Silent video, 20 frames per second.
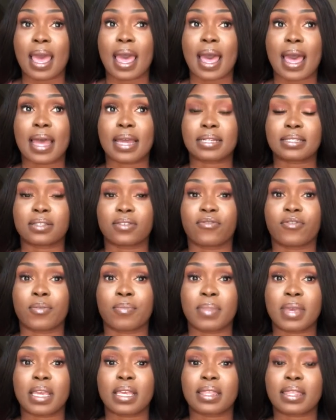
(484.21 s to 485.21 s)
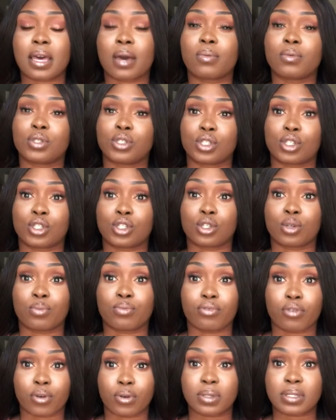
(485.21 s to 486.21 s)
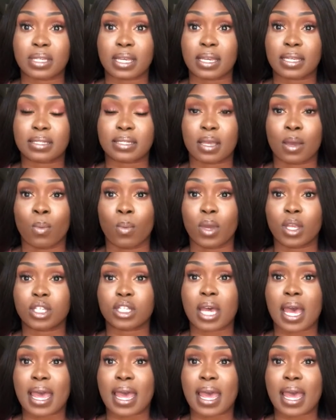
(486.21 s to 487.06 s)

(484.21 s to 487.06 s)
And for me, that was just the process in which